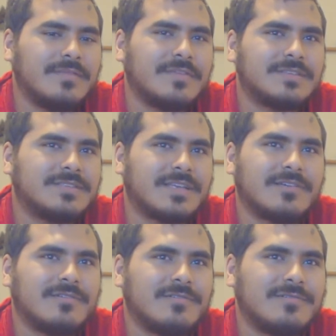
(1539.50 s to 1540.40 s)
Living
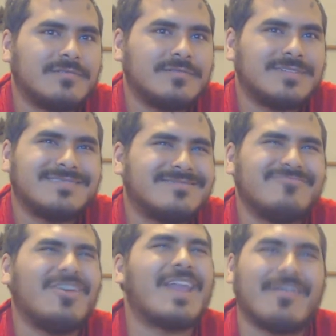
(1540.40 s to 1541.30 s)
Single.
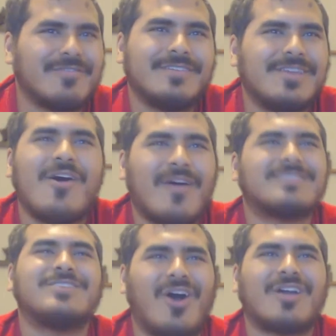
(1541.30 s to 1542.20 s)
Whatever. You know
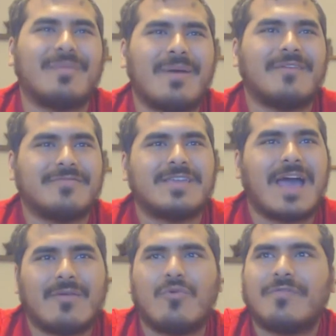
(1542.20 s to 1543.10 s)
what I'm talking about if
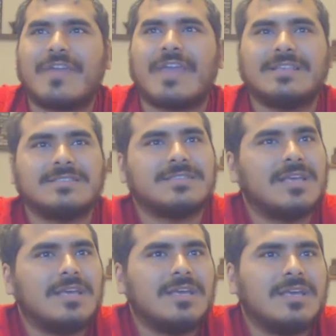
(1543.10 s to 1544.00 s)
you God of War fans.
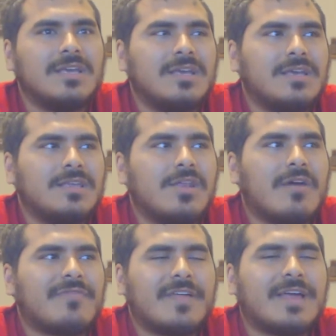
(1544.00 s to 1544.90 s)
You
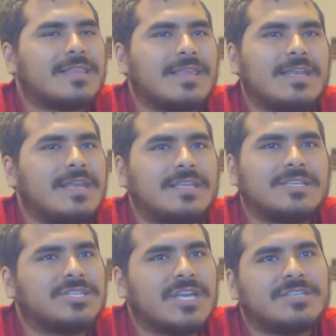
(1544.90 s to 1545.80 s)
know, I feel like they
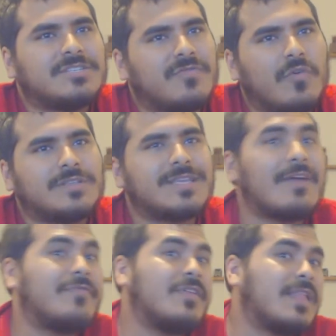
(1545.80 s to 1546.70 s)
needed to change his voice.
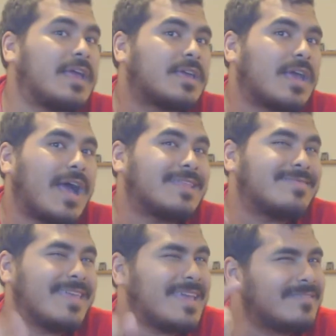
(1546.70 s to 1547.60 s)
And I
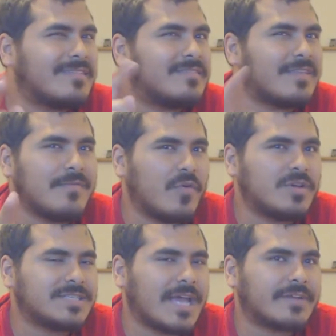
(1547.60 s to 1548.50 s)
think it's the same
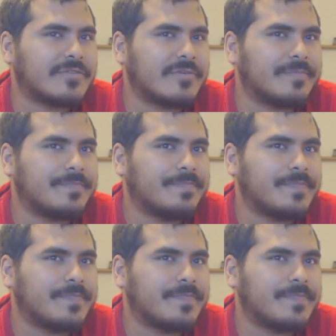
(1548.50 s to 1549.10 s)
voice actor.